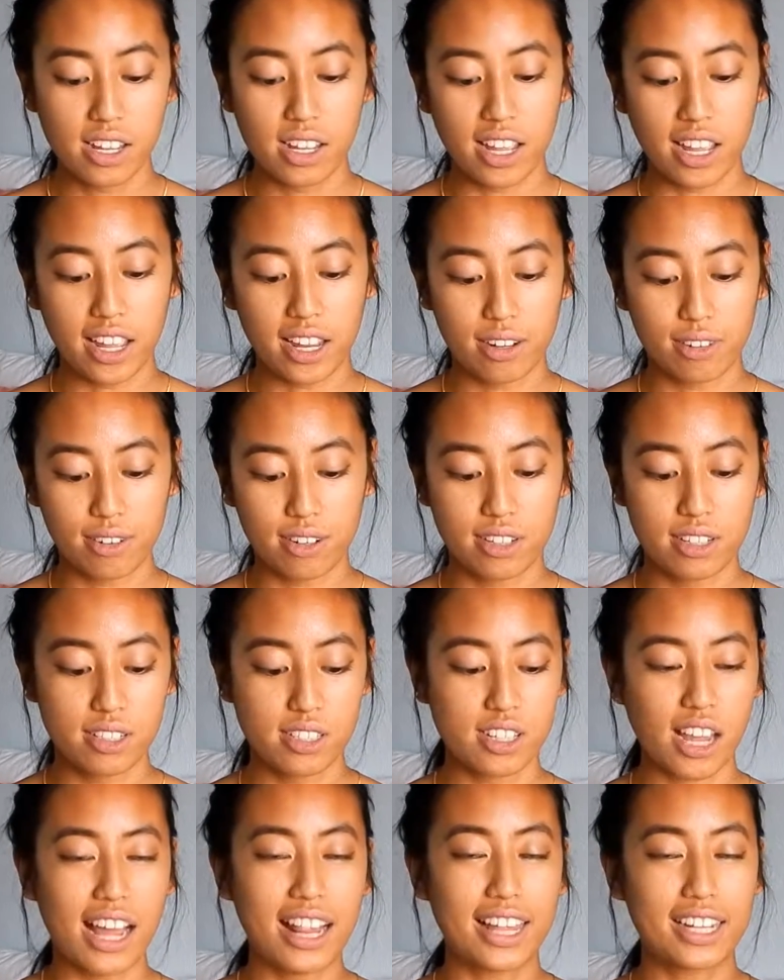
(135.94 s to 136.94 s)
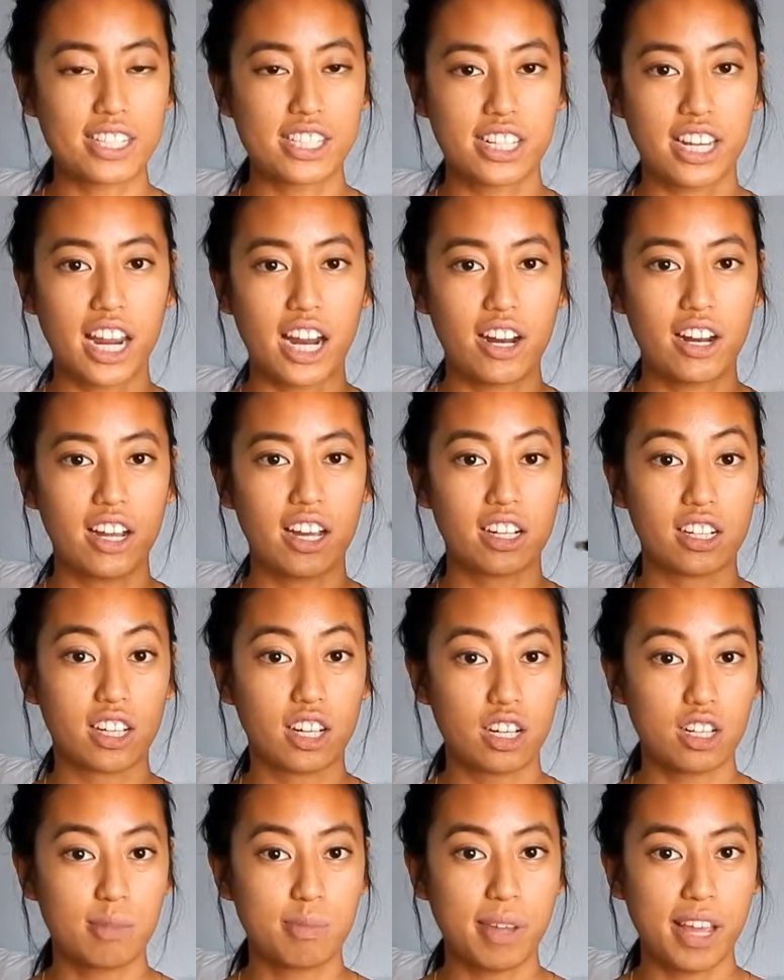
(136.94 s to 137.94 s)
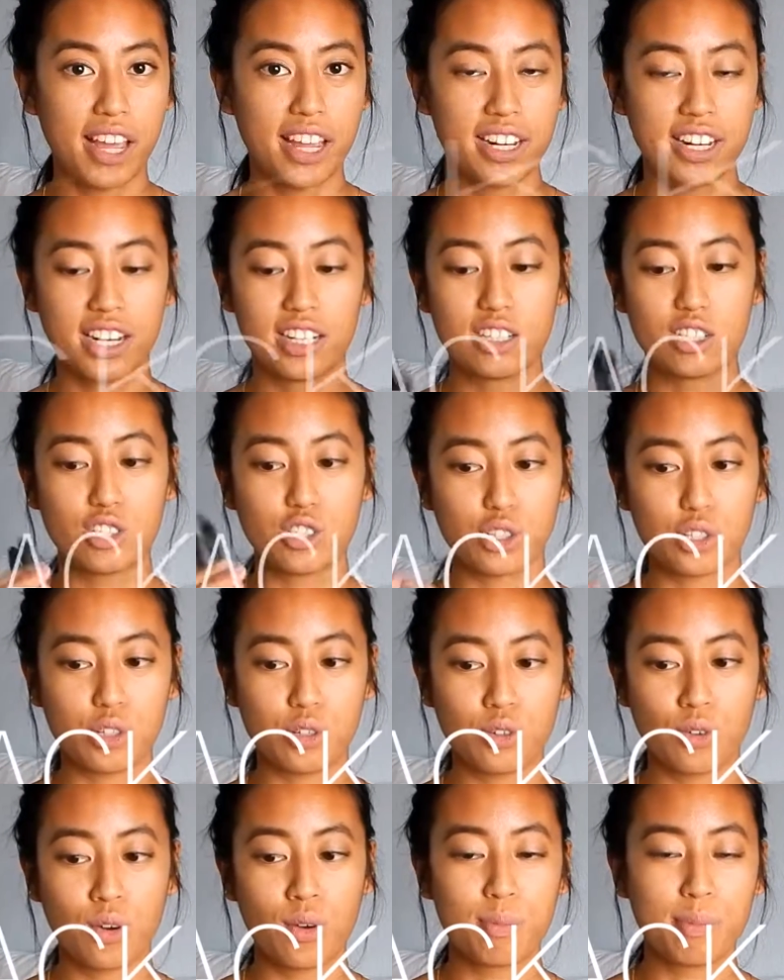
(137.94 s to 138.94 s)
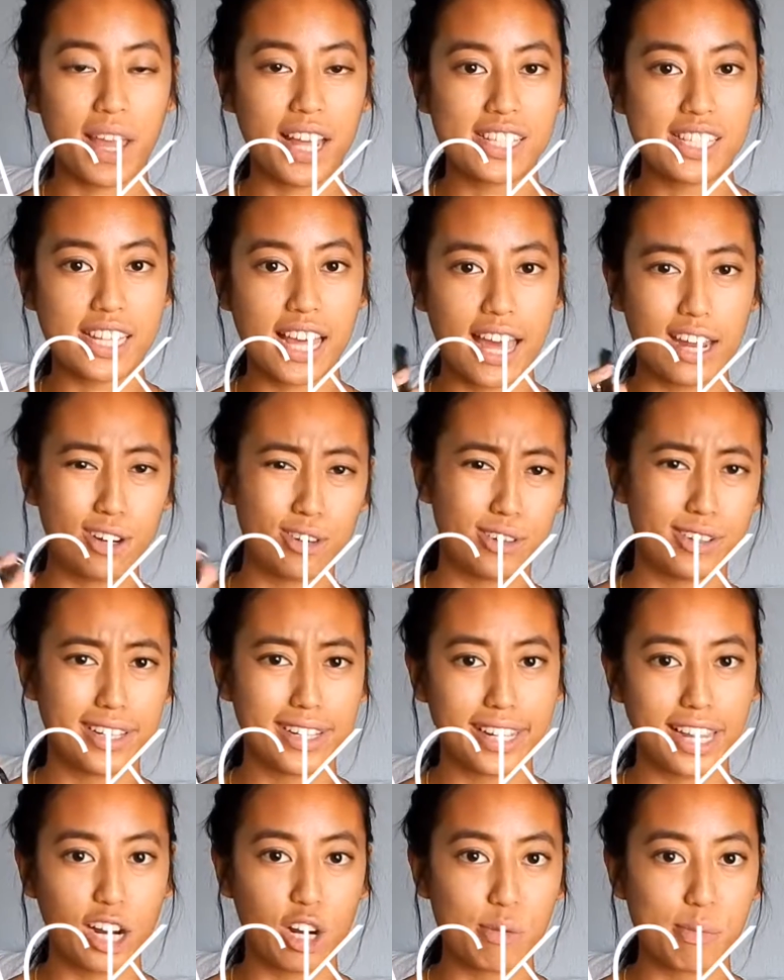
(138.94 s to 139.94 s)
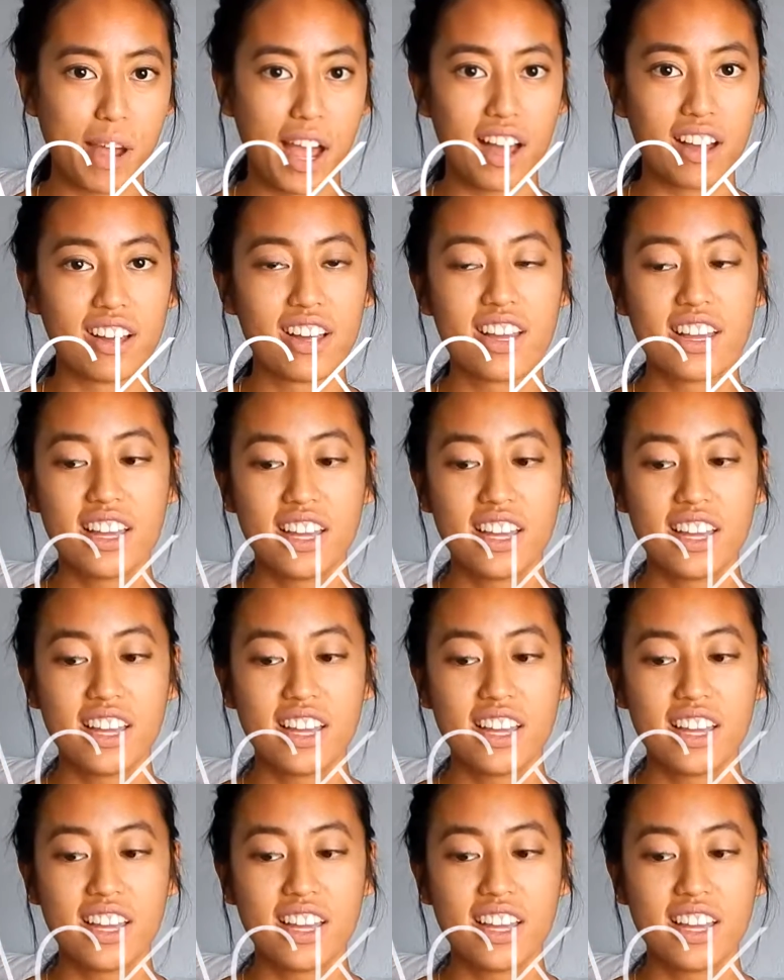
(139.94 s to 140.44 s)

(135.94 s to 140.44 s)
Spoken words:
And I like to carry a good pen and two pens that I don't really care about.